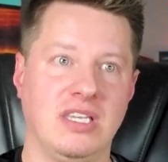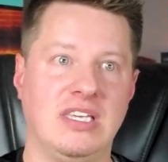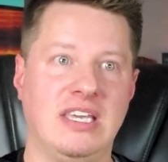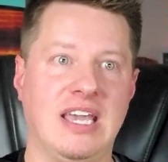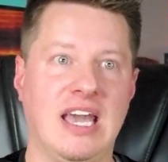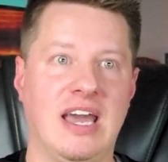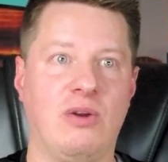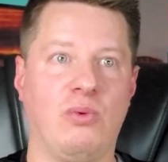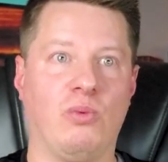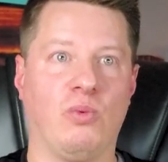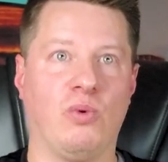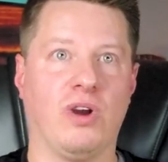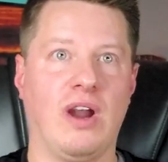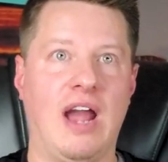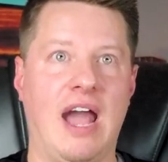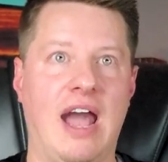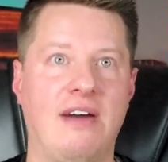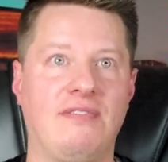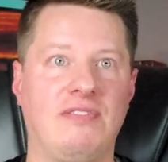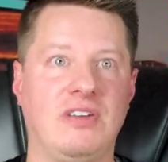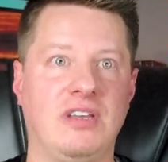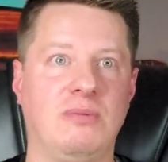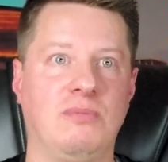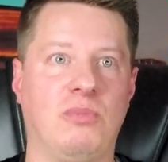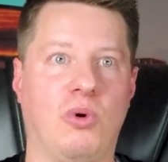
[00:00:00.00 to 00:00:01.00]
yet we're
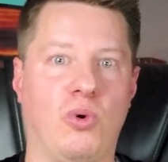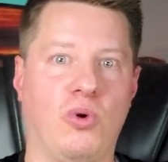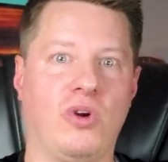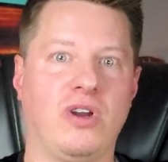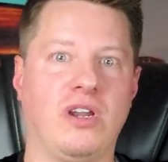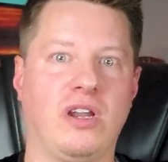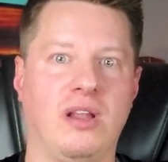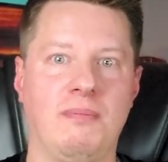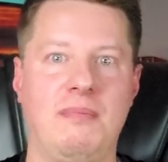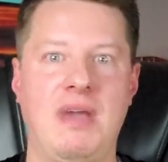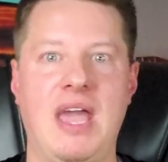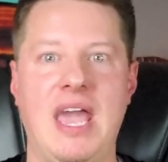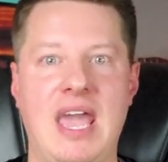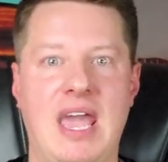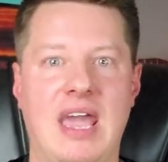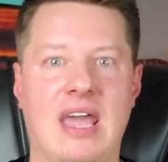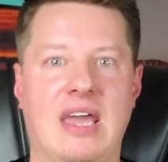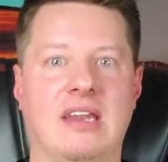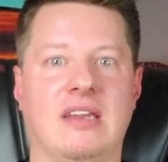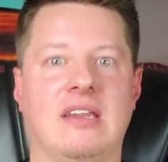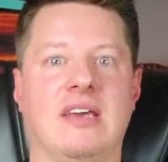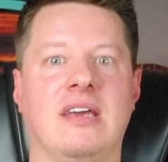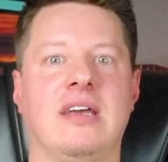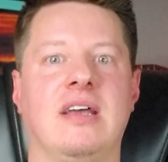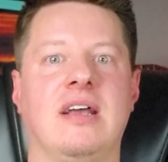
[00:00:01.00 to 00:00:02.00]
having more
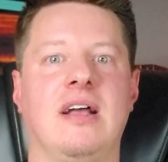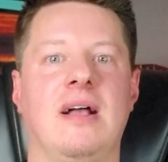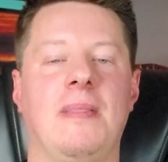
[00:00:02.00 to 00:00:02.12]
demand